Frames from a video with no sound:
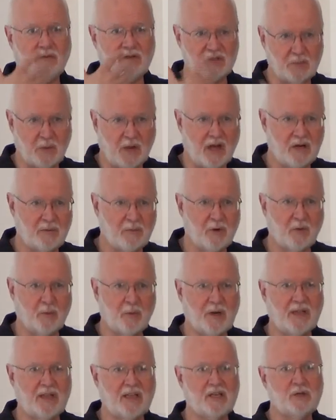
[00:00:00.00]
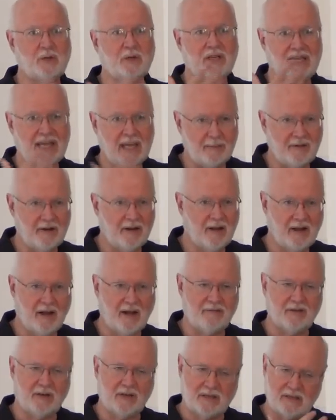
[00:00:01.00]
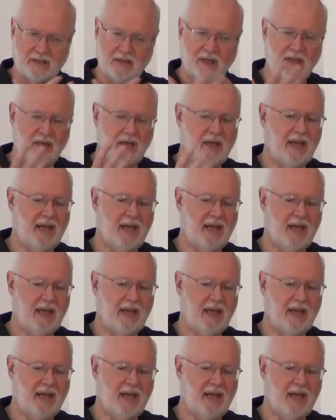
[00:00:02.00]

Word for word: respond appropriately to it, keep it in confidence,